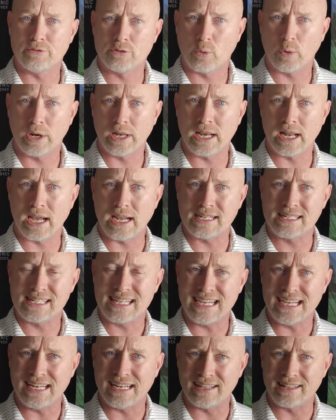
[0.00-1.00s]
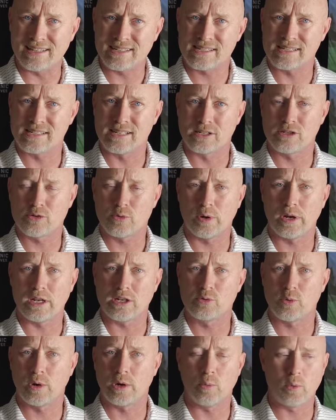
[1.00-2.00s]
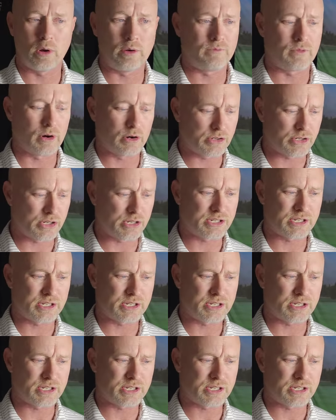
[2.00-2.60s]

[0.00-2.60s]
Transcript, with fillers: 2019, and this is the 2021 version.